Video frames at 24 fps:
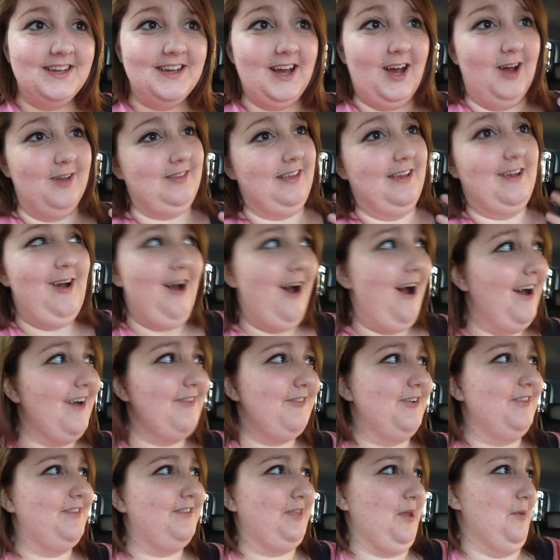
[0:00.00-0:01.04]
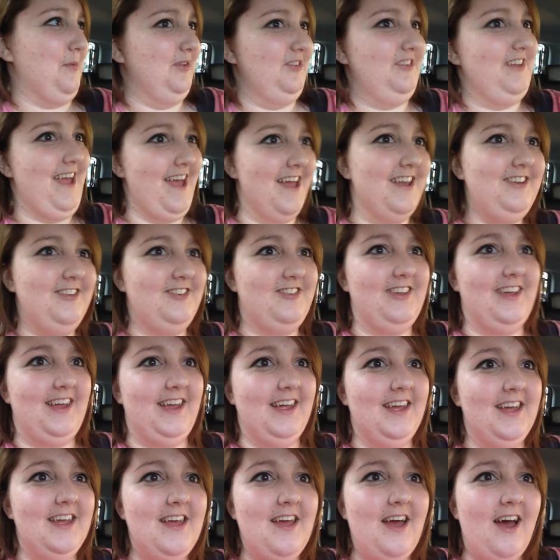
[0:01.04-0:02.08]
I was like, oh, I've got so much
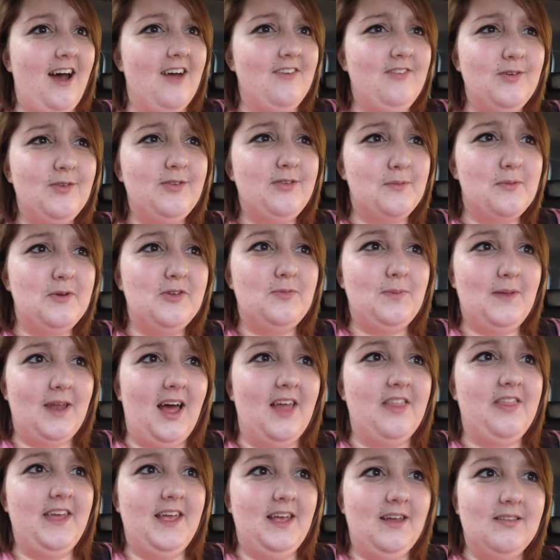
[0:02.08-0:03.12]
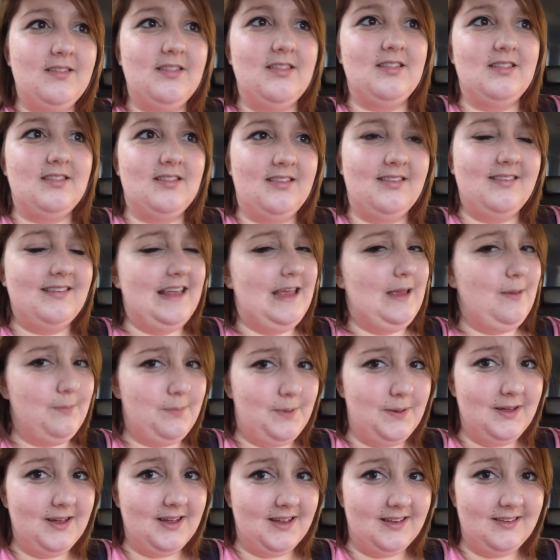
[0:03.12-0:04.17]
energy. I feel so much better. I think sleep
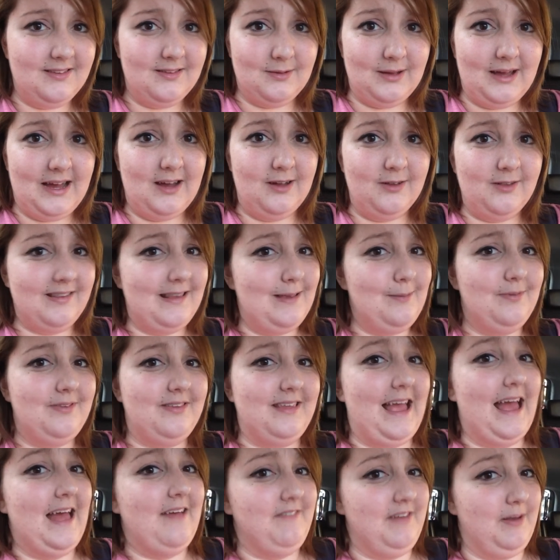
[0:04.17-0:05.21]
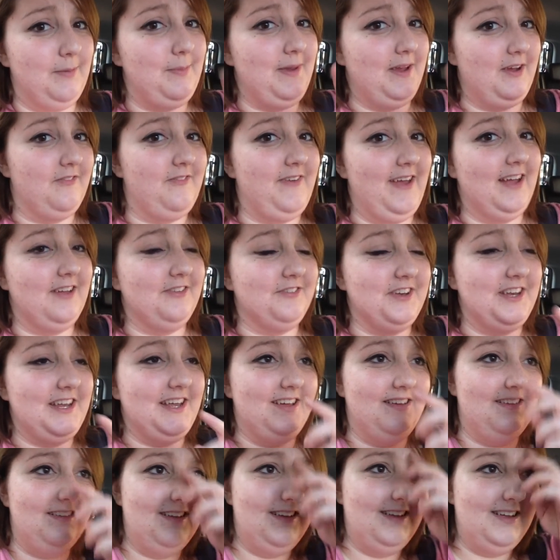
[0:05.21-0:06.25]
as well. Sleep's having a big effect on
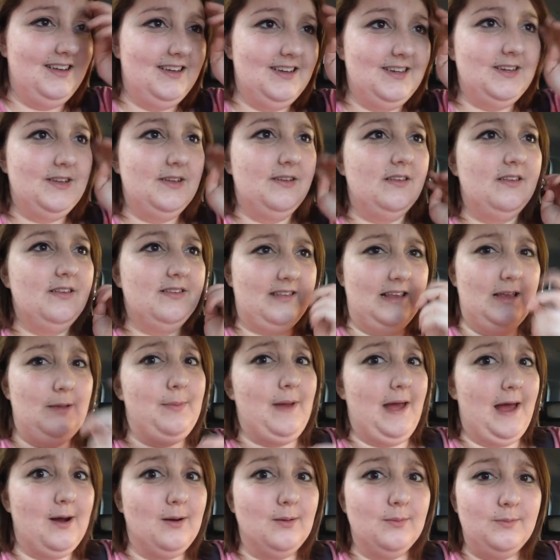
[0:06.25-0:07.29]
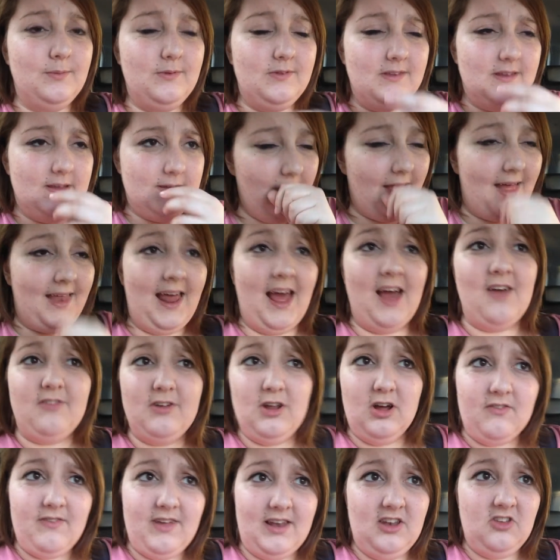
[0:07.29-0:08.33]
it. Sleep helps. And I have a
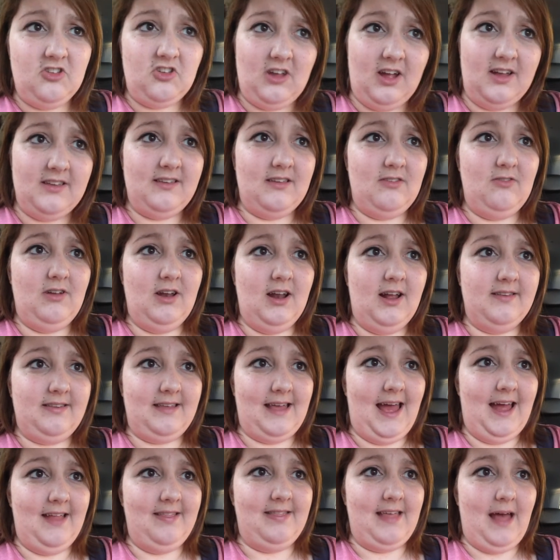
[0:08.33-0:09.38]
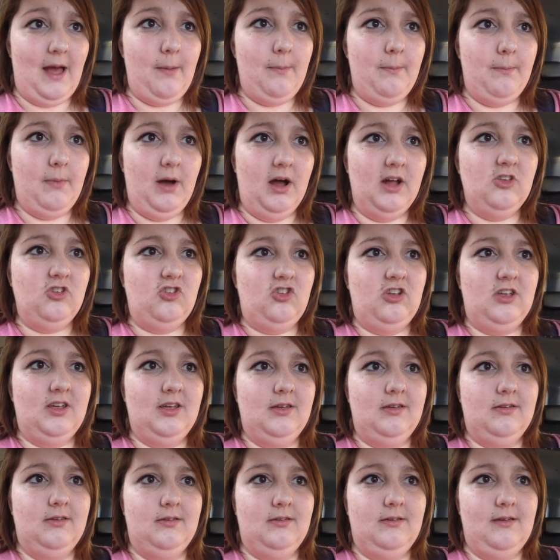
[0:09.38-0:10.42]
lot of energy. I didn't realise I had that much
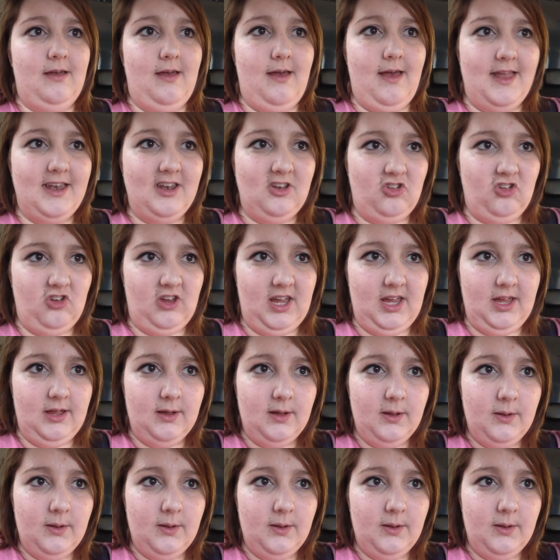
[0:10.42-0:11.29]
energy.